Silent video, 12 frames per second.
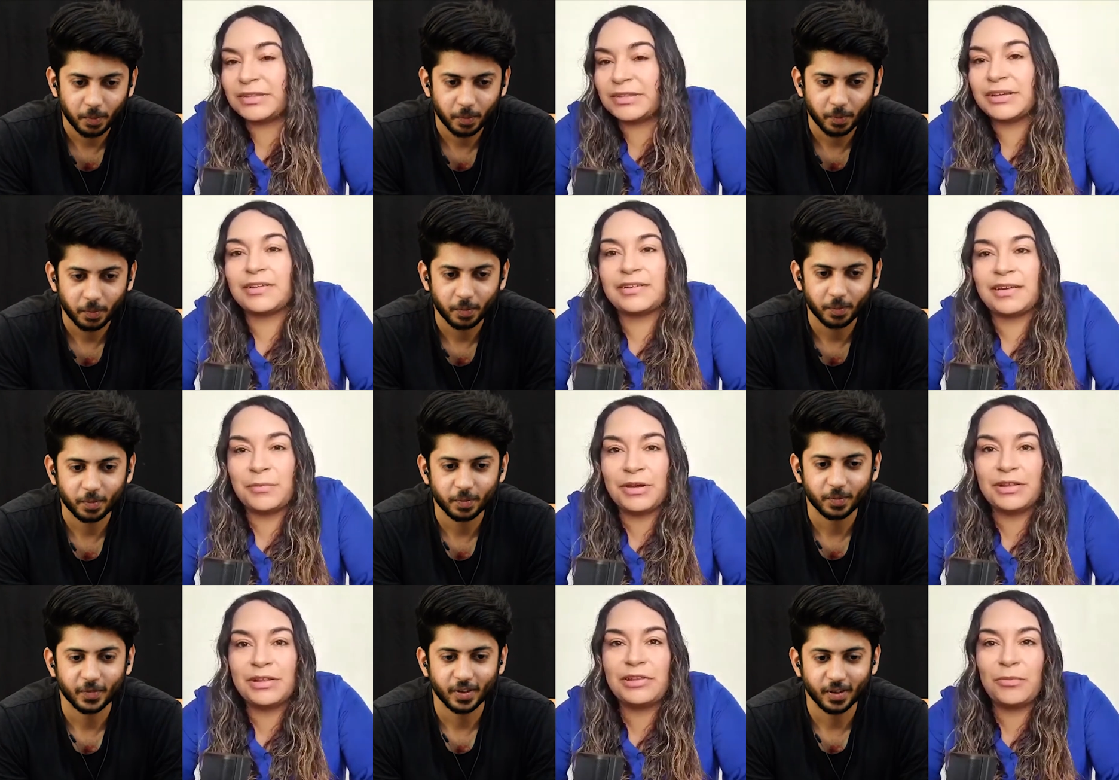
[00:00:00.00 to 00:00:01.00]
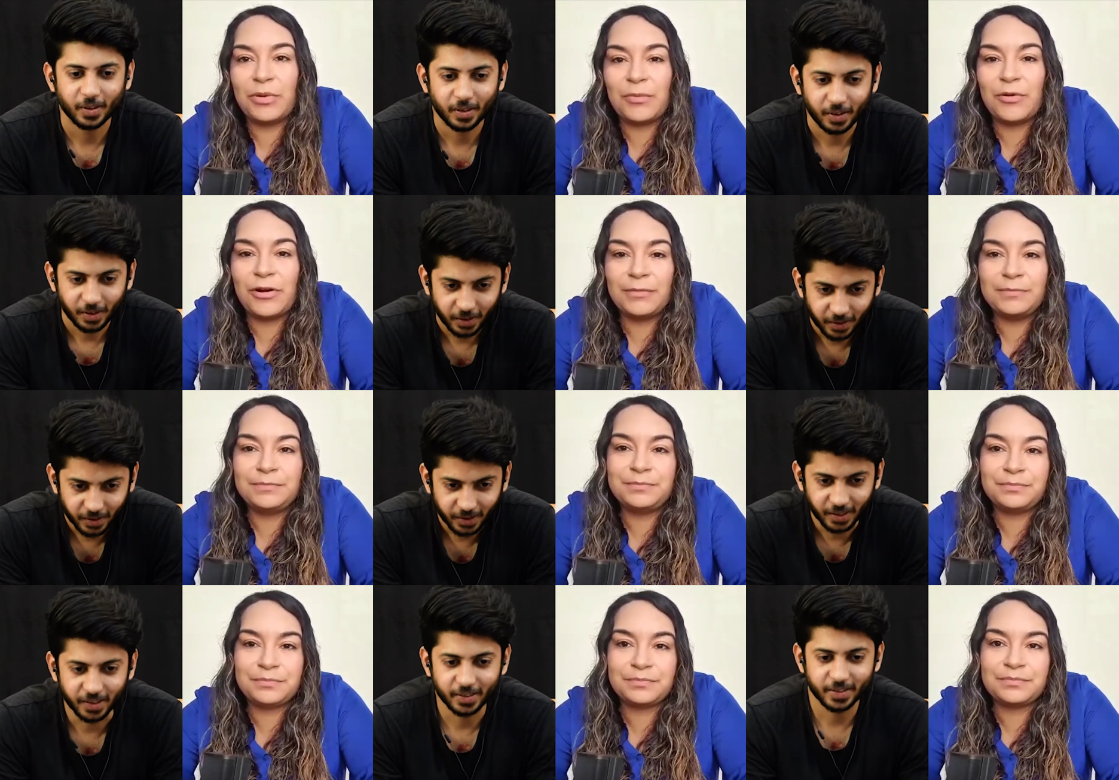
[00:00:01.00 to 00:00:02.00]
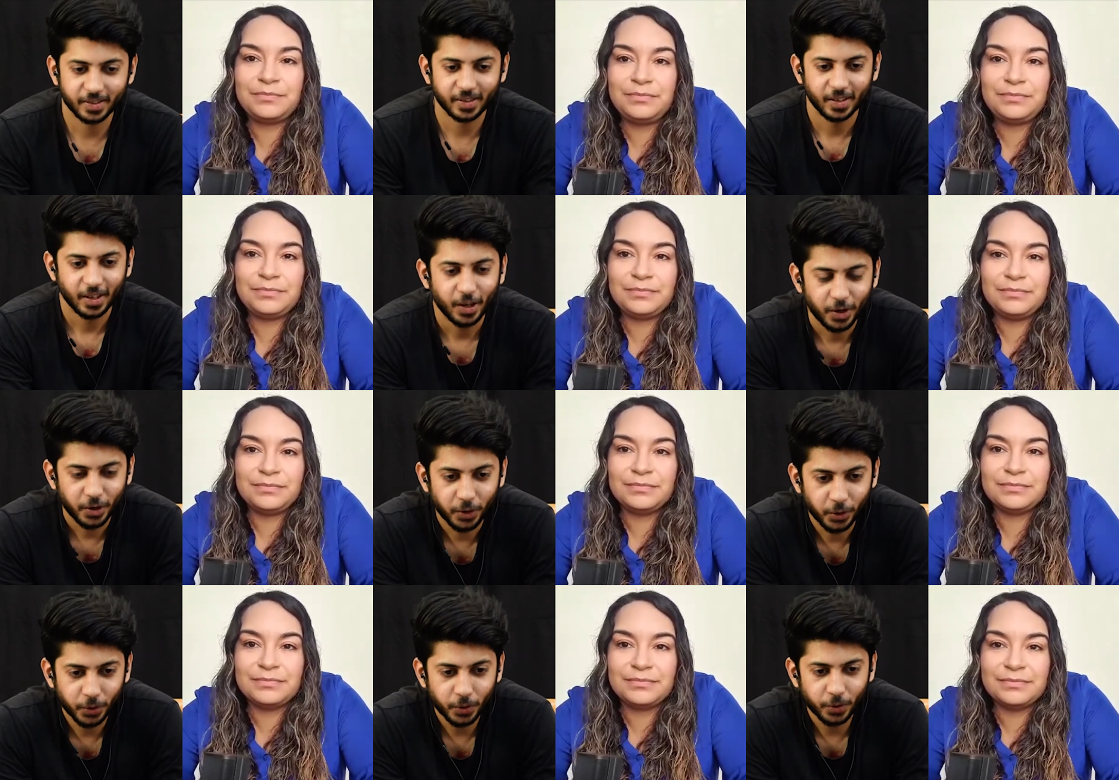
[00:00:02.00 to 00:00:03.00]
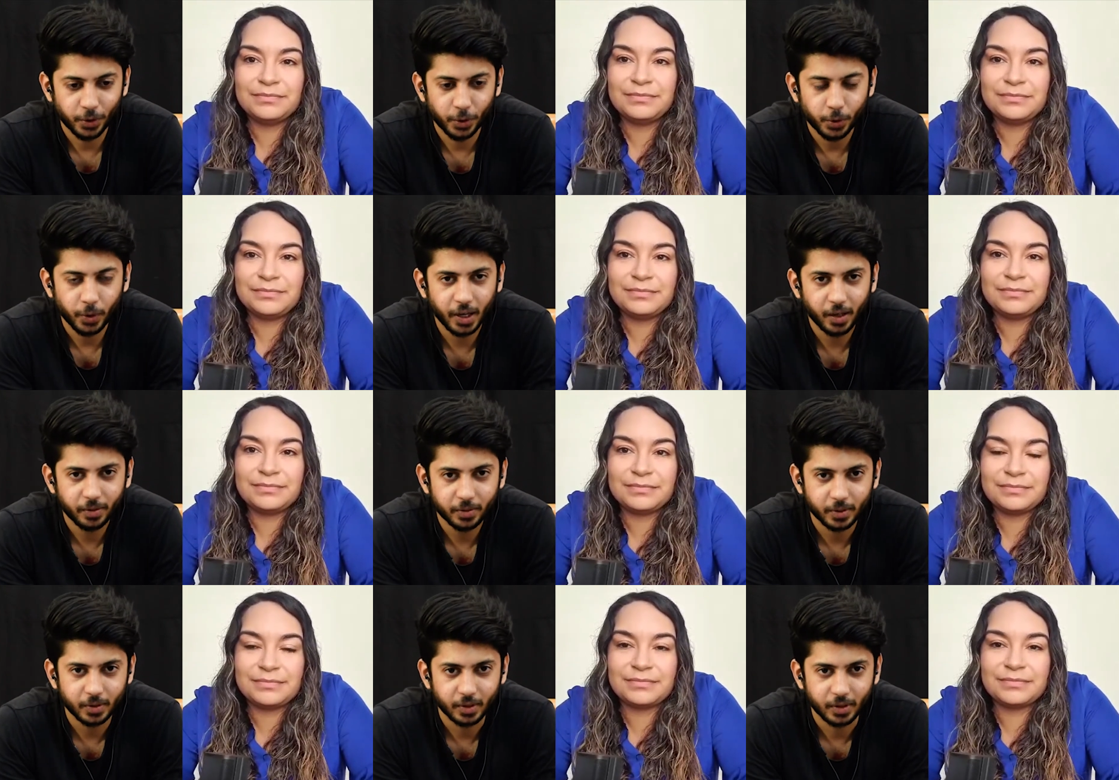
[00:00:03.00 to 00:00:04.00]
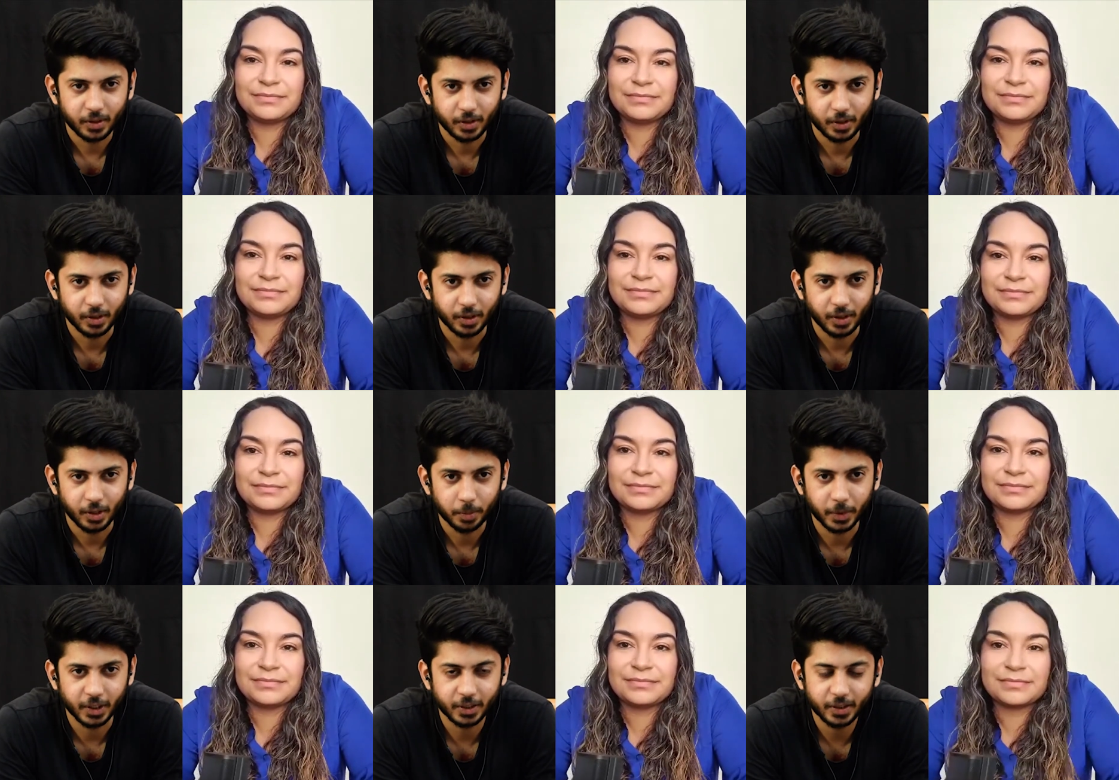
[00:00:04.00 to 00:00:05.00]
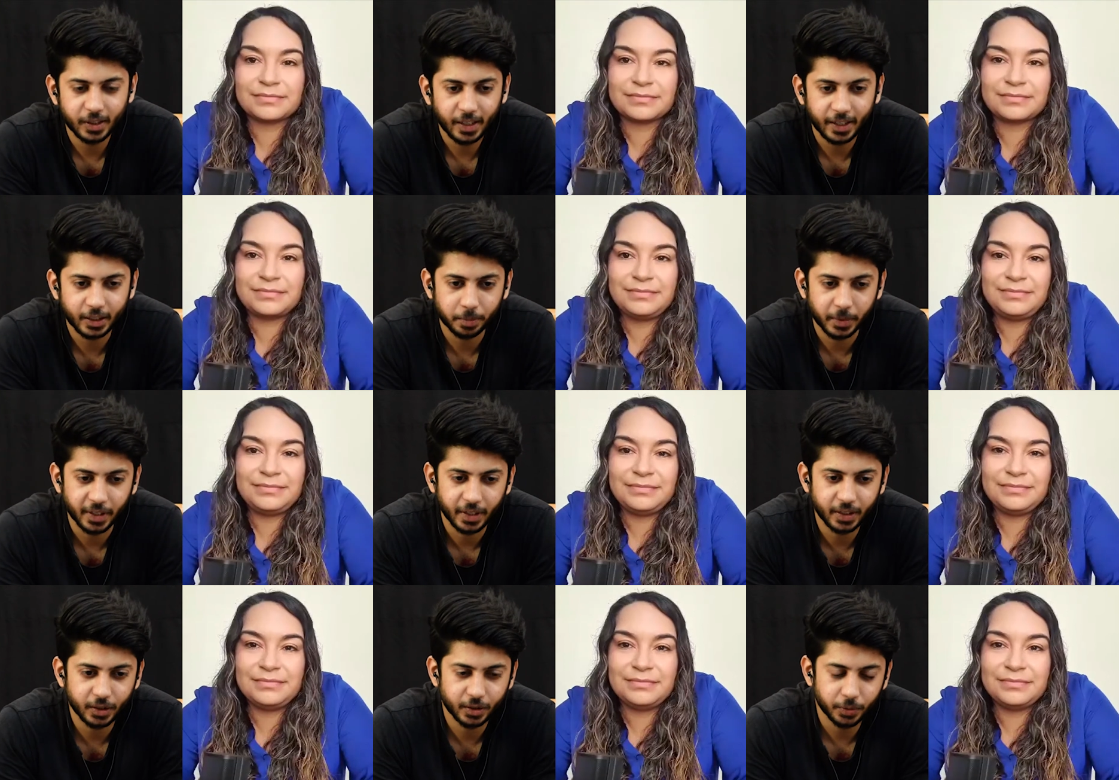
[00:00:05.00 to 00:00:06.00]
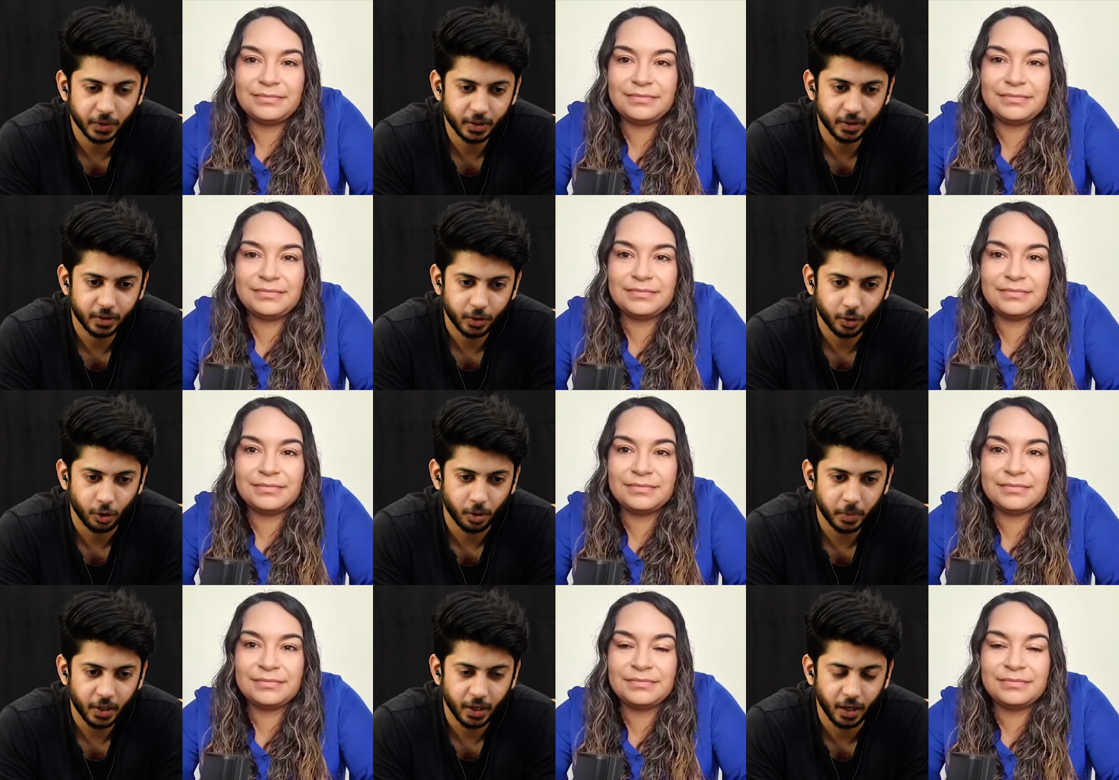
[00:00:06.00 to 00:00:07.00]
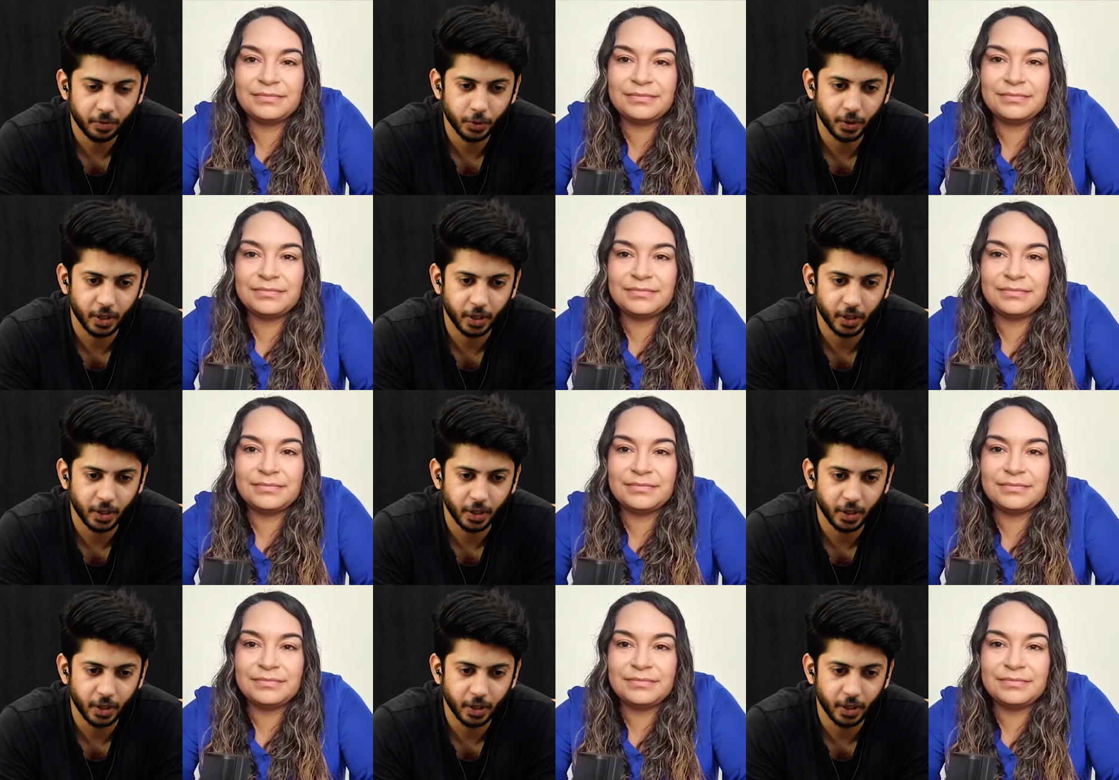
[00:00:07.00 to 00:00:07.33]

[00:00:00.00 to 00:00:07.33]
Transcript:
Speaker 1: down the a little bit more.
Speaker 2: Yes. Do you have a personal experience with trauma? Have you